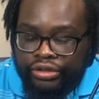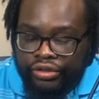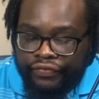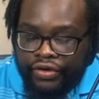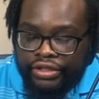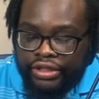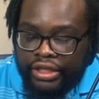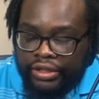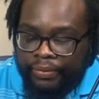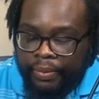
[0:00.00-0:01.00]
So the first
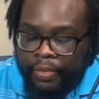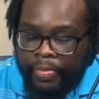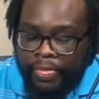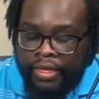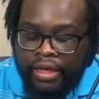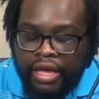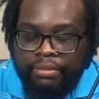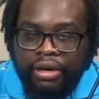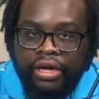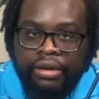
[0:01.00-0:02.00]
thing
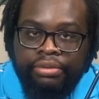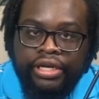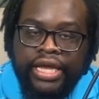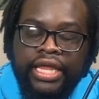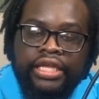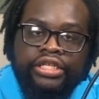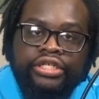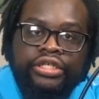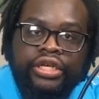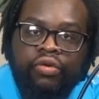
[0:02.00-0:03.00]
about company
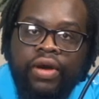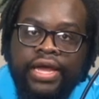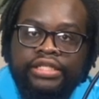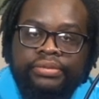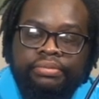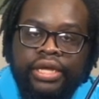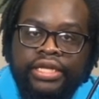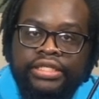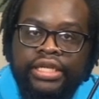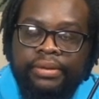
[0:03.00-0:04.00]
knowledge and why
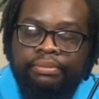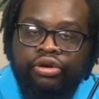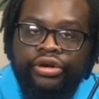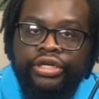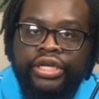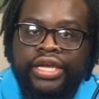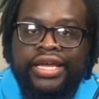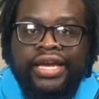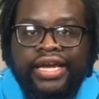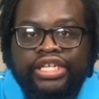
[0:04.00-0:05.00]
it's important,
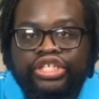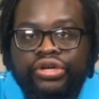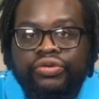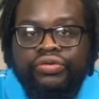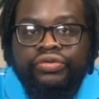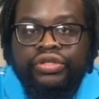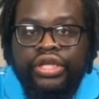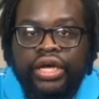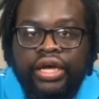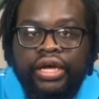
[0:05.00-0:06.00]
it shows
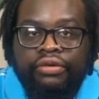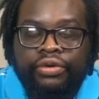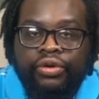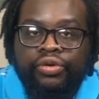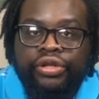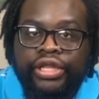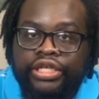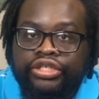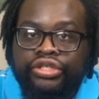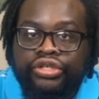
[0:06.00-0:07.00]
the recruiter
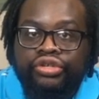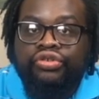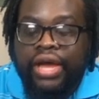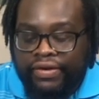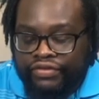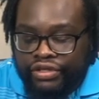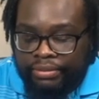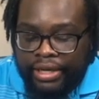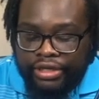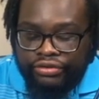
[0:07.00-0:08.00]
that you have
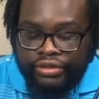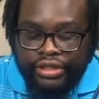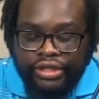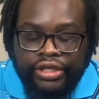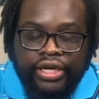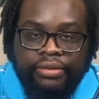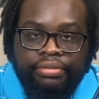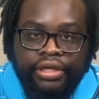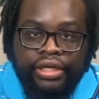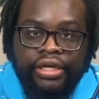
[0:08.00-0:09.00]
some interest in the
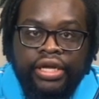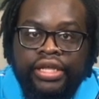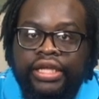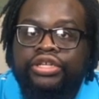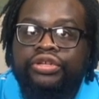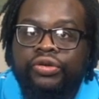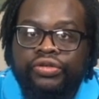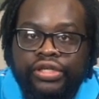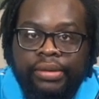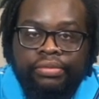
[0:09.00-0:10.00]
company, that you know
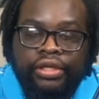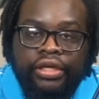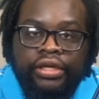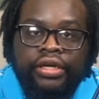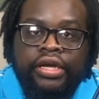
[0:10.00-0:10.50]
something.